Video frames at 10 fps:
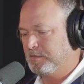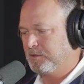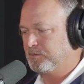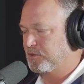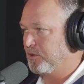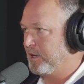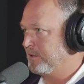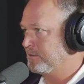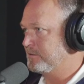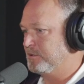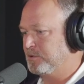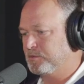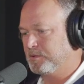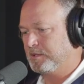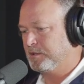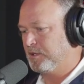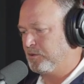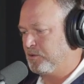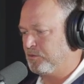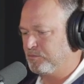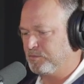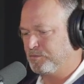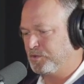It was great. You